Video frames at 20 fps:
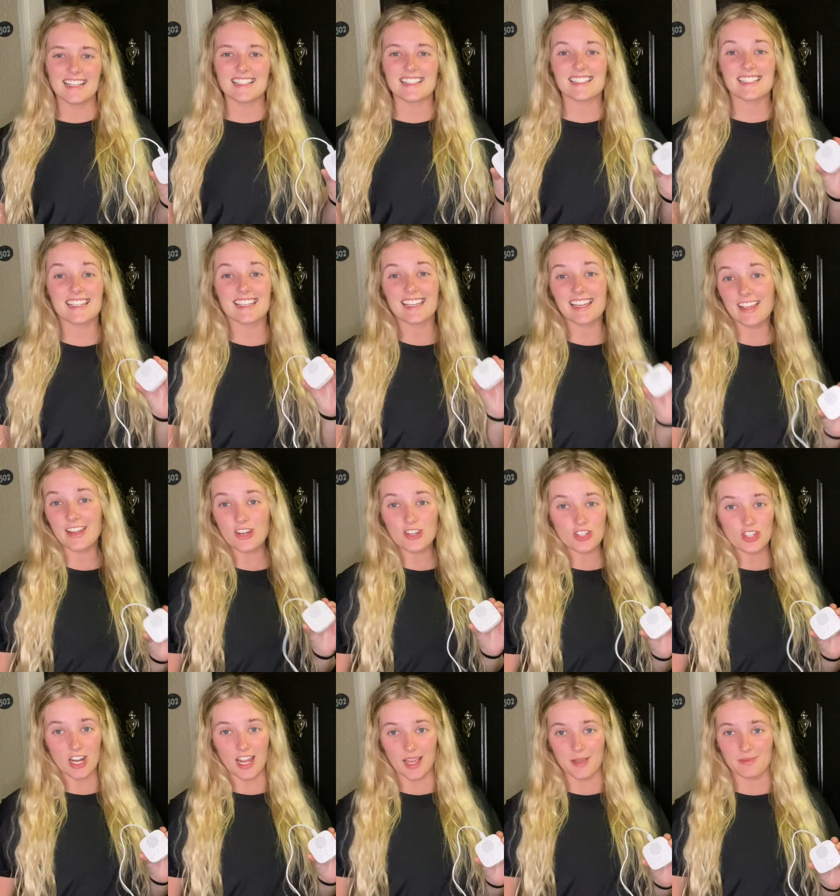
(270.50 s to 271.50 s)
To get your
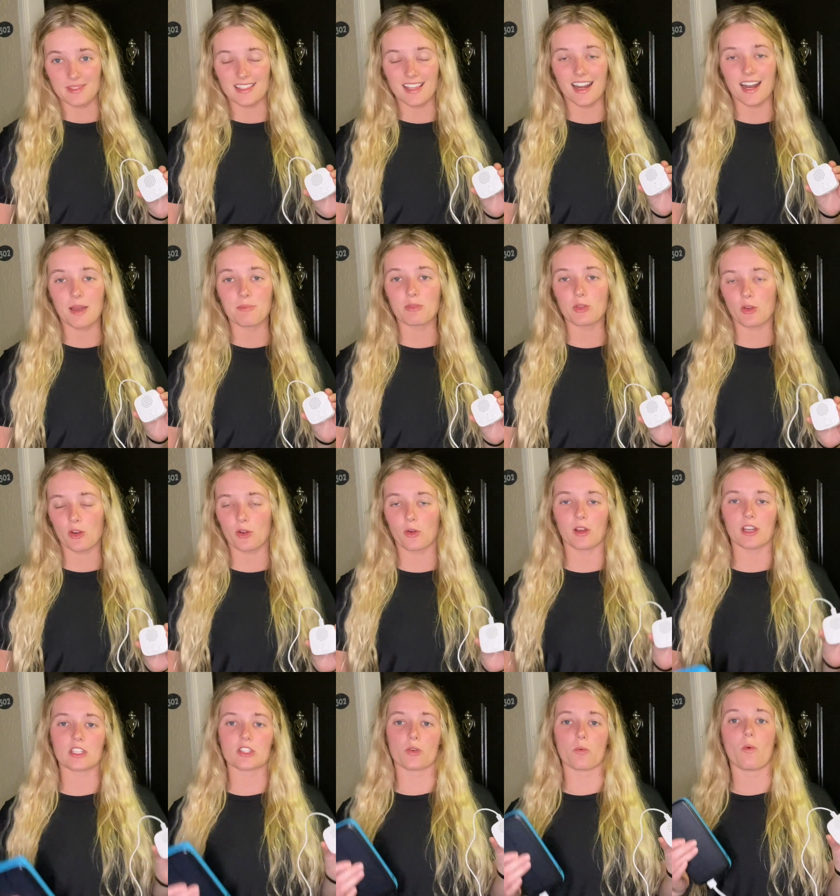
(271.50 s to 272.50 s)
chime set up, you're
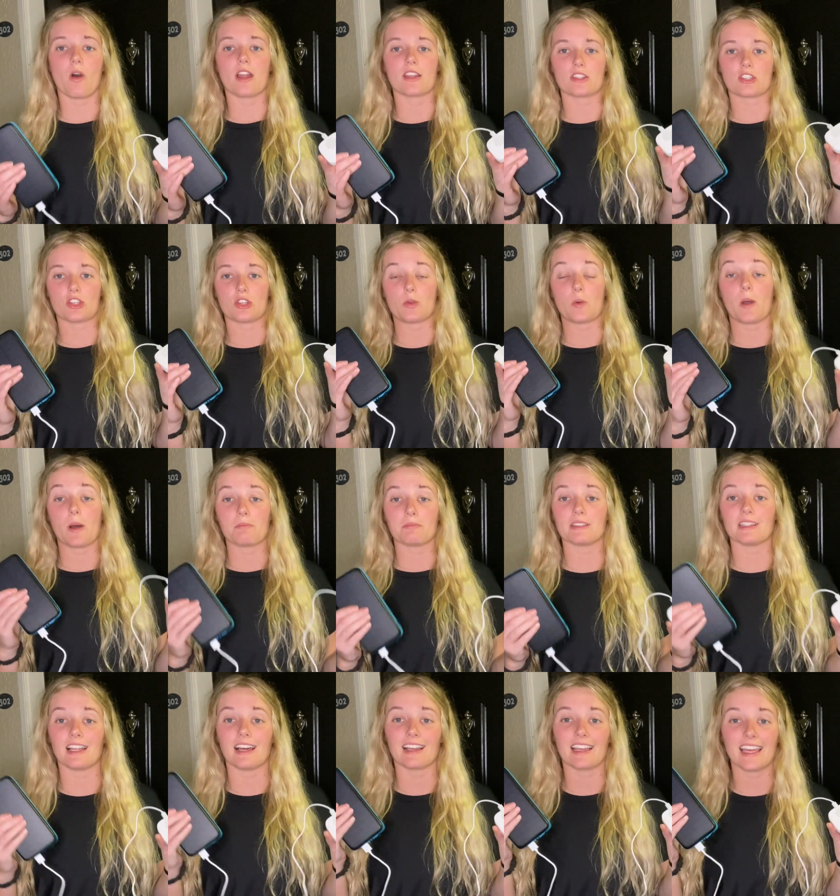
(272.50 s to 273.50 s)
going to want to
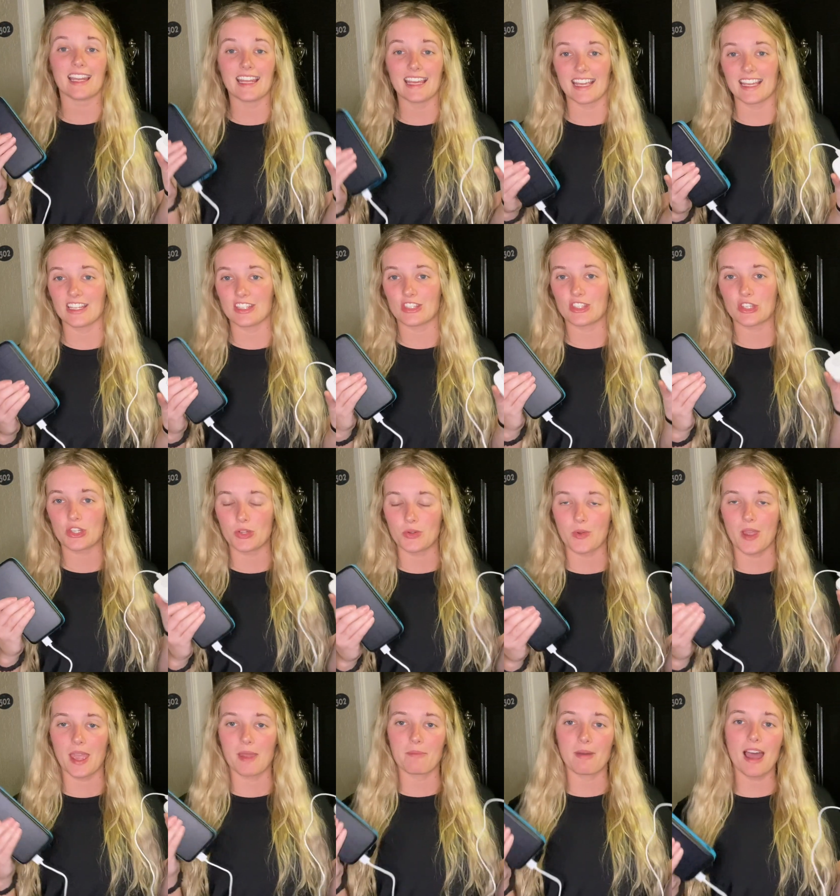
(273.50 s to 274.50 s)
plug it into
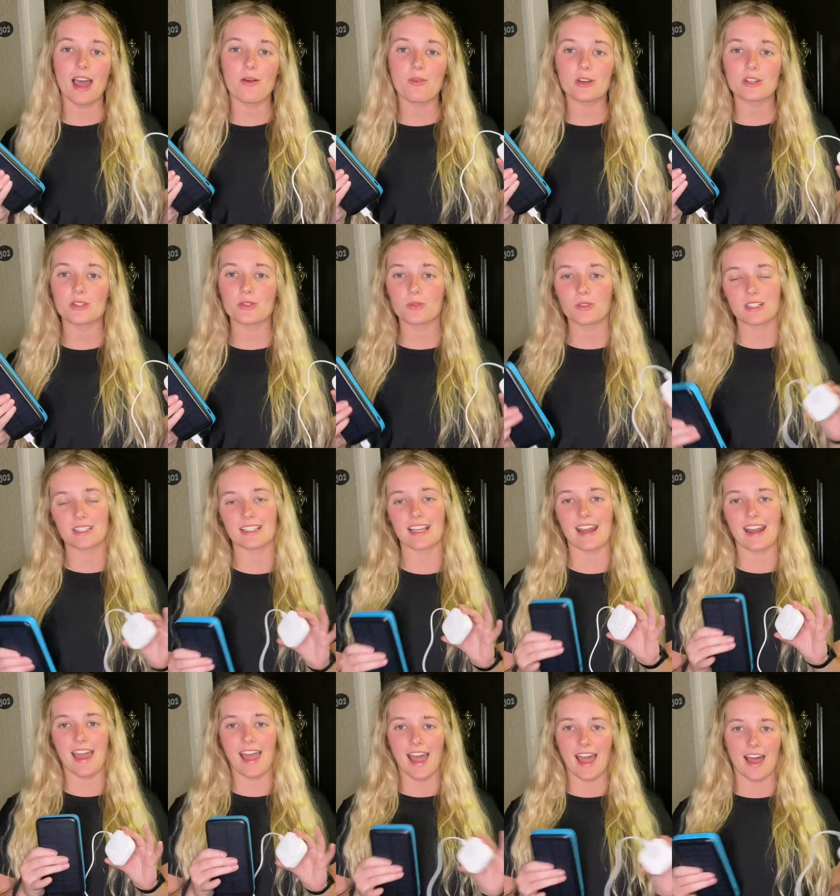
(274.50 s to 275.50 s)
a power source
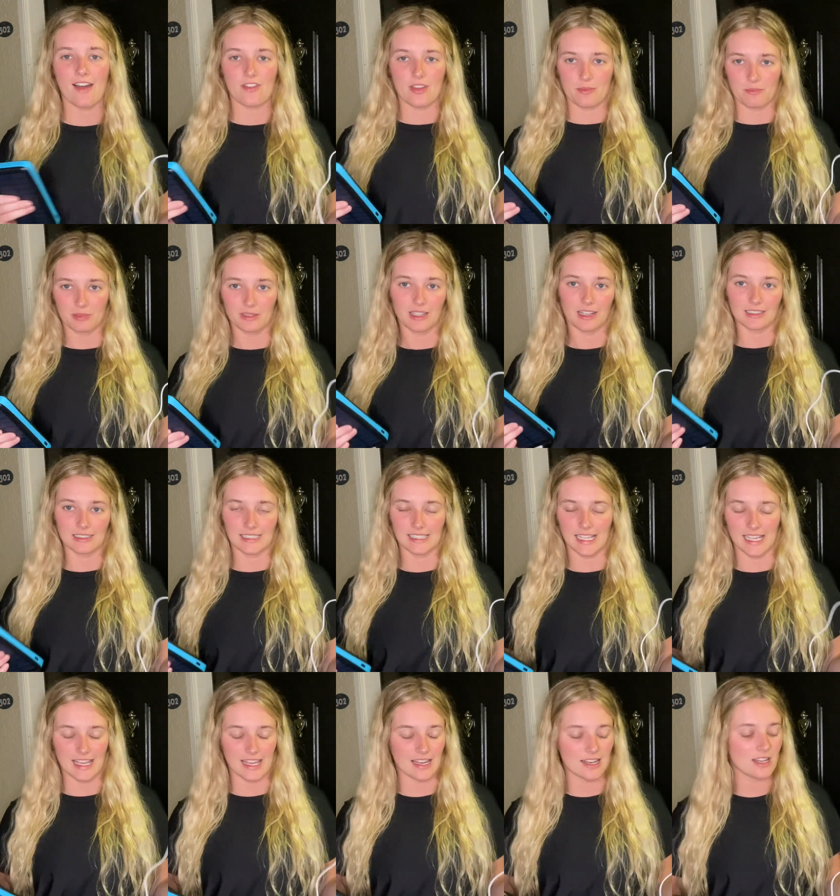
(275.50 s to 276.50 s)
and have it plugged
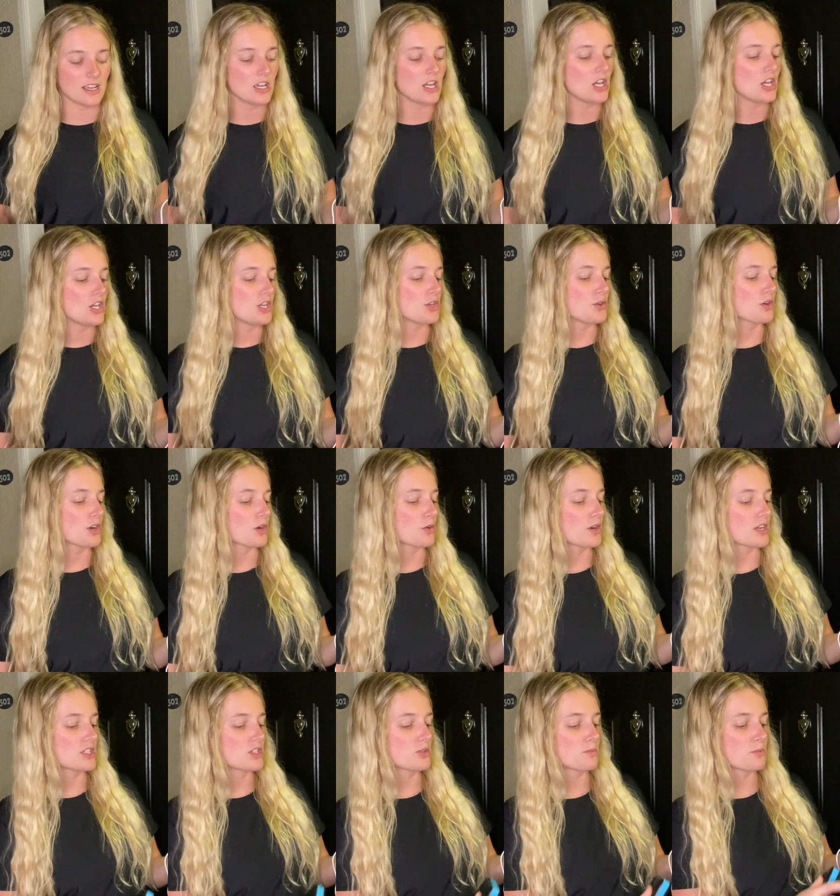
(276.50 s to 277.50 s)
in. You're
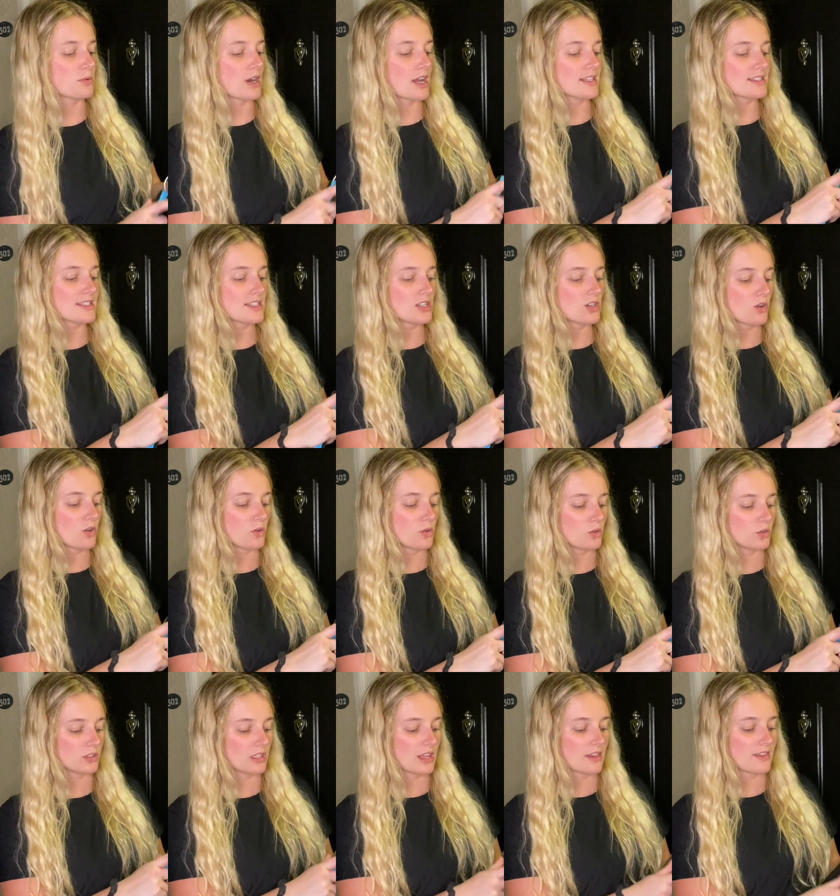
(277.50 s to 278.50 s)
going to press and
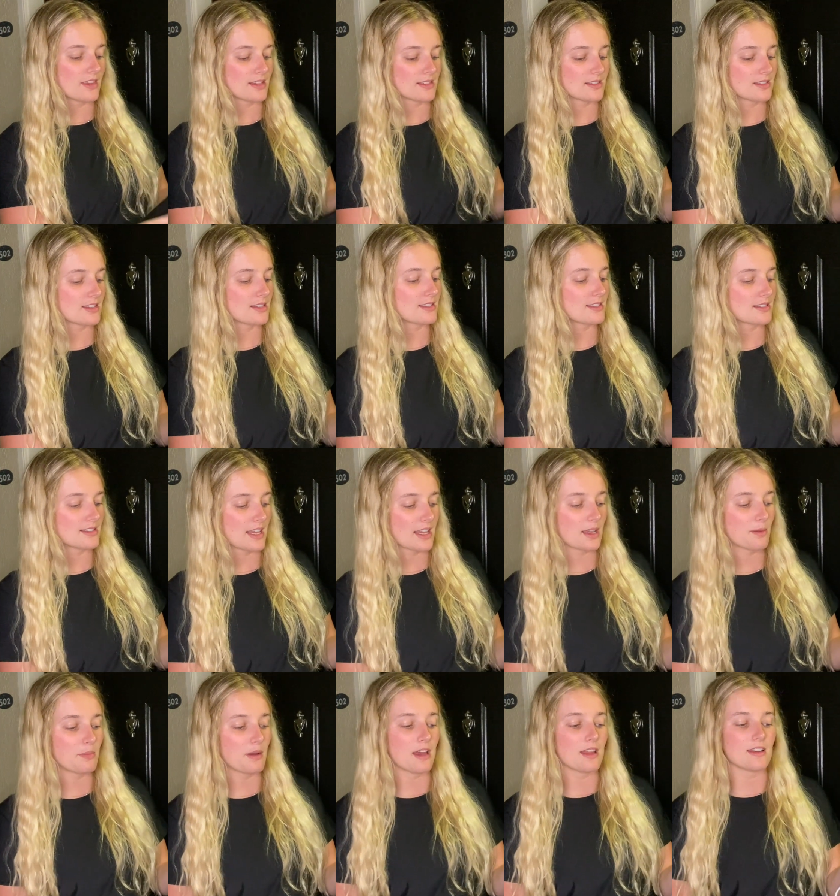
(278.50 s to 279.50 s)
hold this
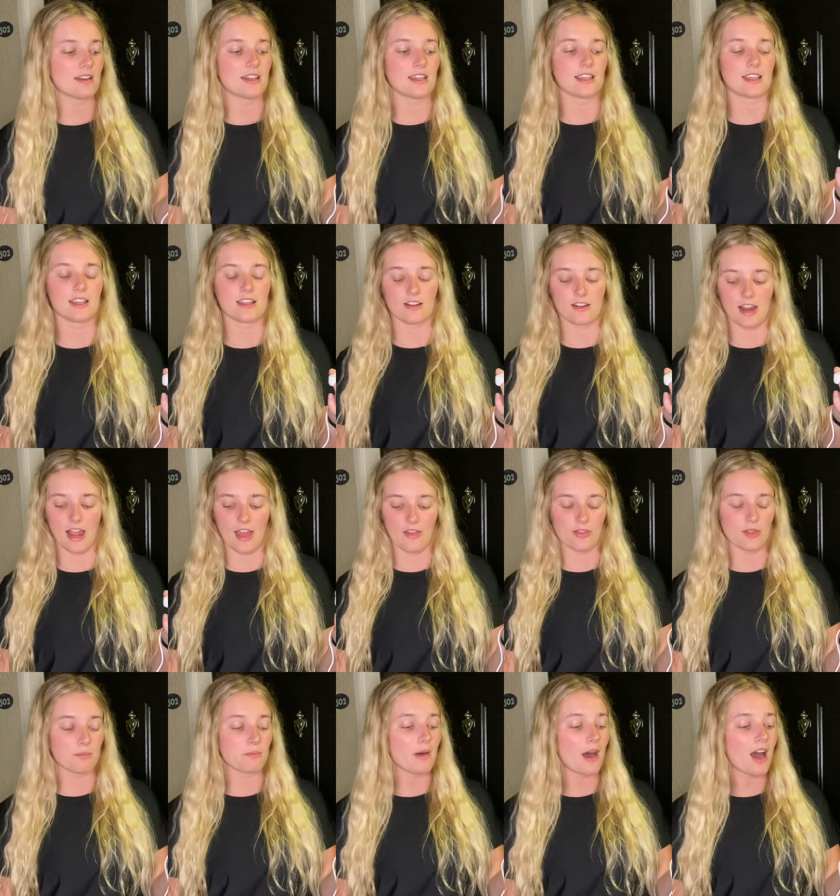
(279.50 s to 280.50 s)
sync button here
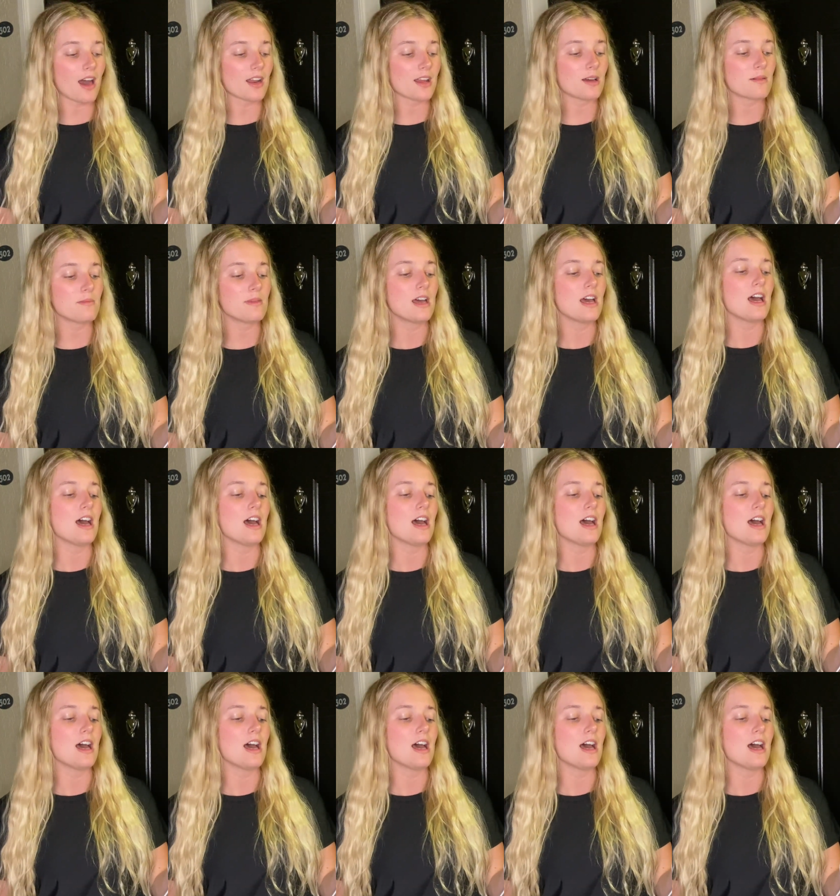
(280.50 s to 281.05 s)
at the bottom